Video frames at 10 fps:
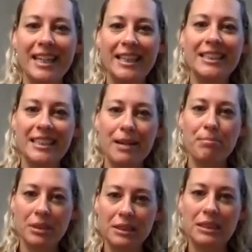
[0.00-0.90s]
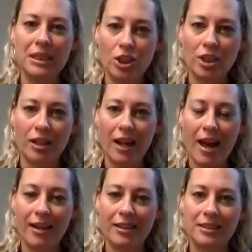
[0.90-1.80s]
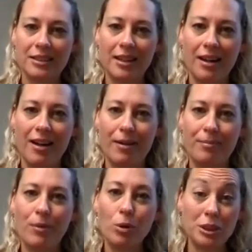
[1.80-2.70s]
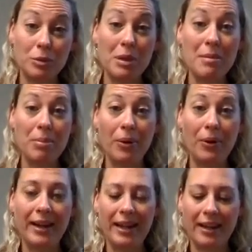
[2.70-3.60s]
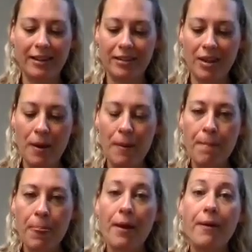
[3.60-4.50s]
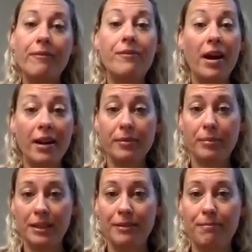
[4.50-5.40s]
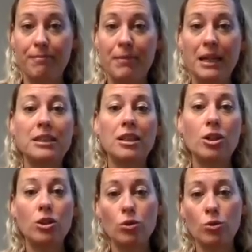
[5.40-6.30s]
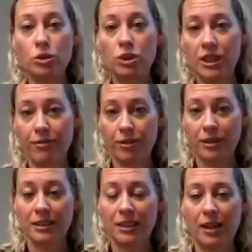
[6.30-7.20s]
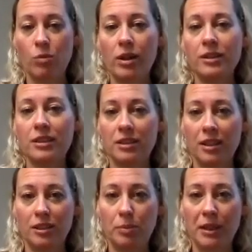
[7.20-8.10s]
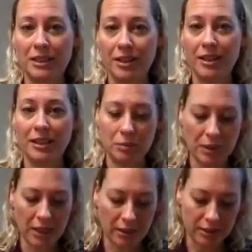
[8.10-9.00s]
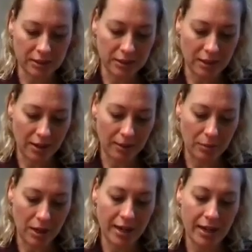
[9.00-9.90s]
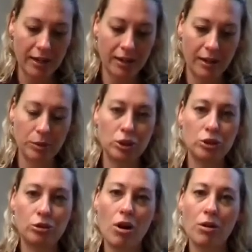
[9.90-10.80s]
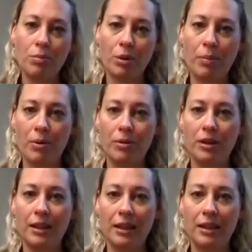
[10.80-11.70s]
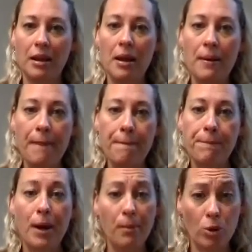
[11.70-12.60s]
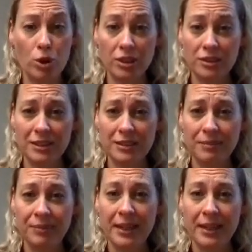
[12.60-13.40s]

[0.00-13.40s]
in the same position as most people. And our environment makes a huge difference. And I wanted to touch base on this because I'm a strong proponent in emotions,